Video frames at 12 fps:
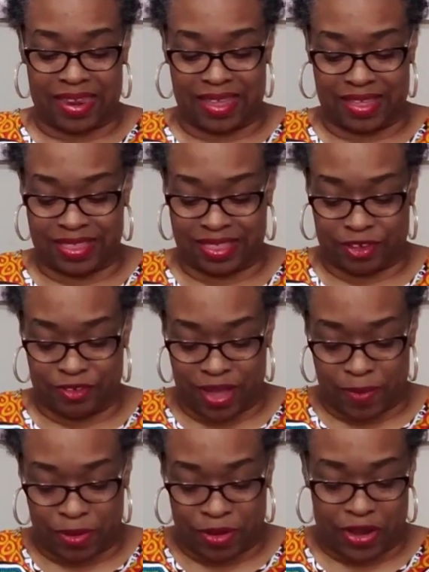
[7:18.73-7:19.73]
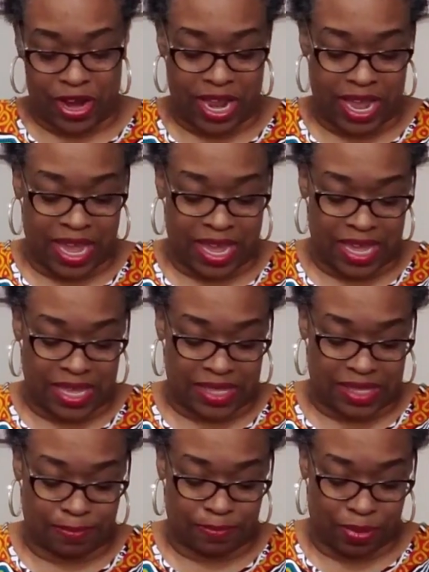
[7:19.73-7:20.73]
It's cranberry,
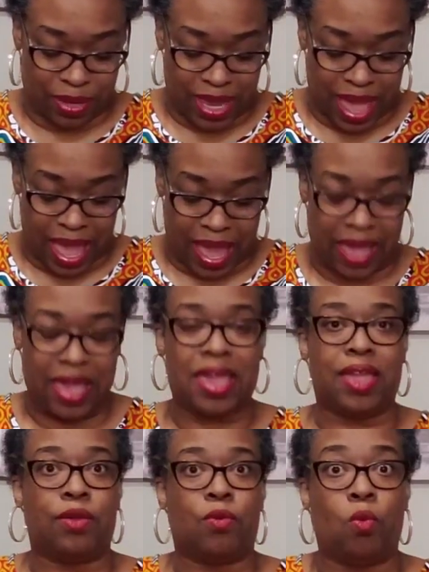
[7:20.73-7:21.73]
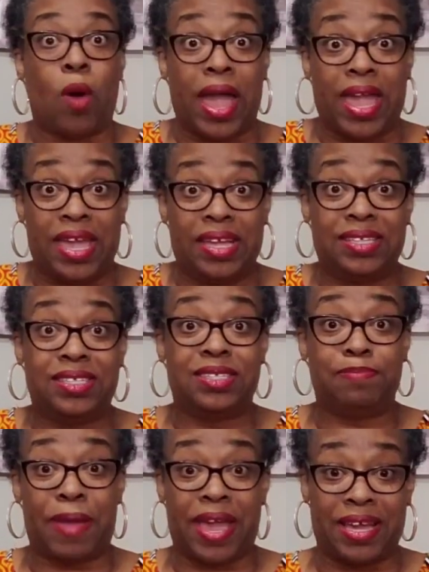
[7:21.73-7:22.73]
it's black and white
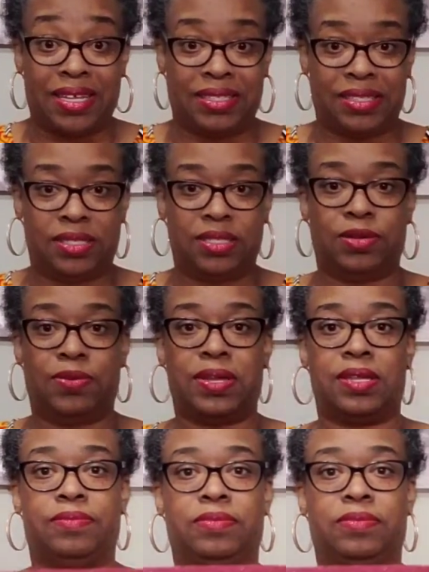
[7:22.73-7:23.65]
specks to it.